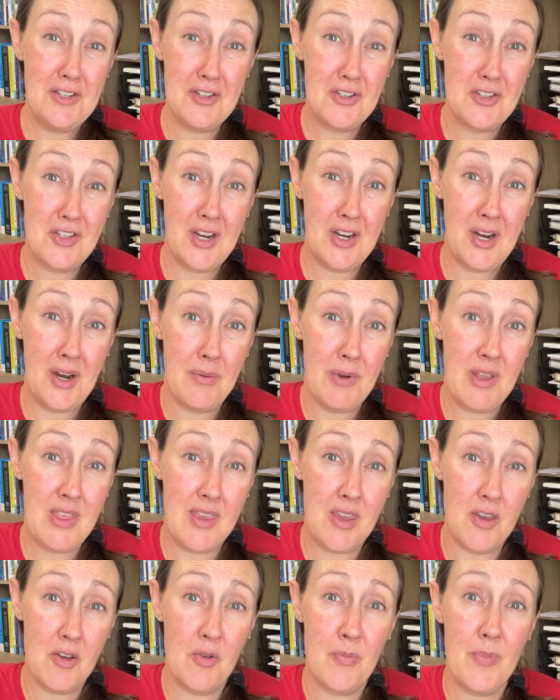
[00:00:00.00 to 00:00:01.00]
to share it with
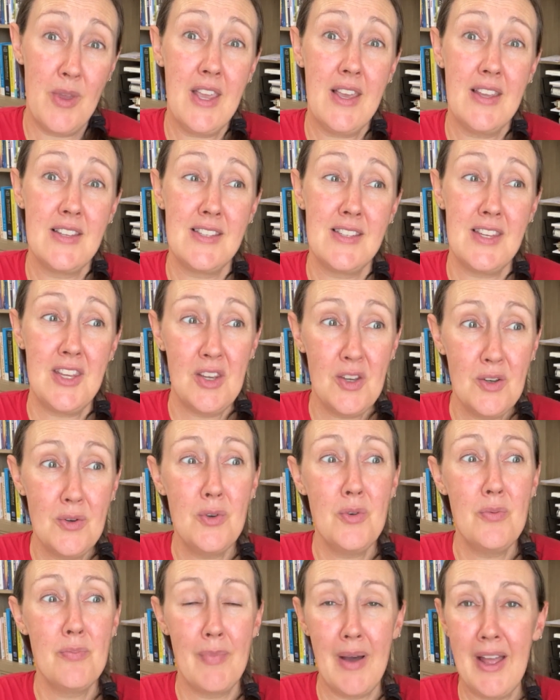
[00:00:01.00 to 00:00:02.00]
you because
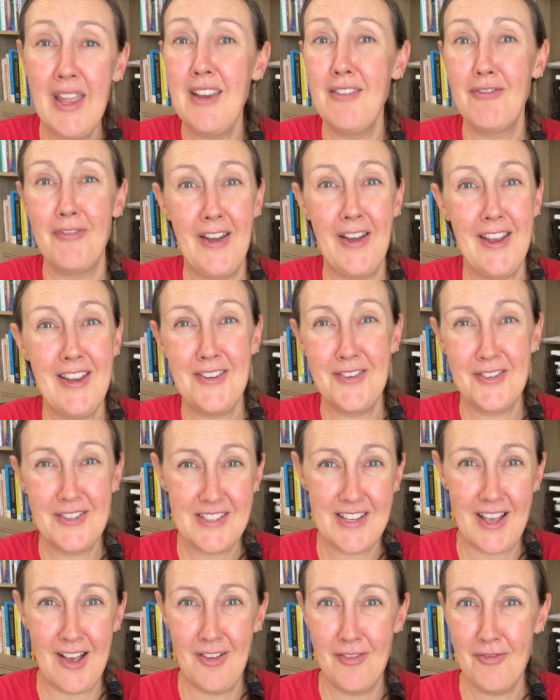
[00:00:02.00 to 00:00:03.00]
you might find
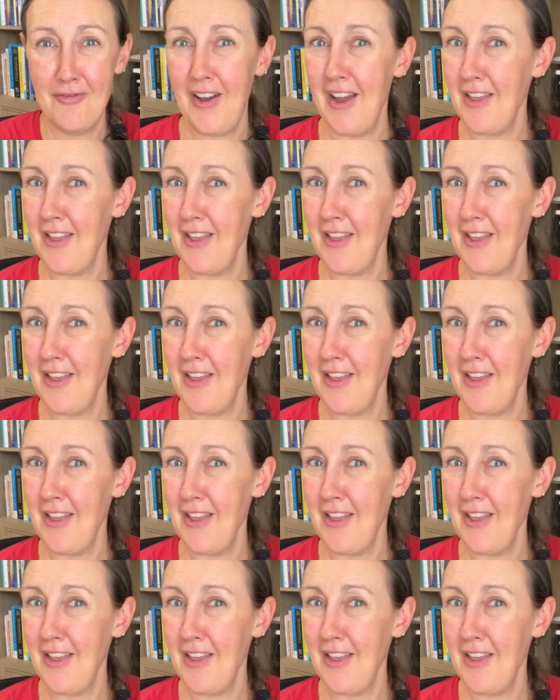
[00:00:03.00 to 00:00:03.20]
yourself,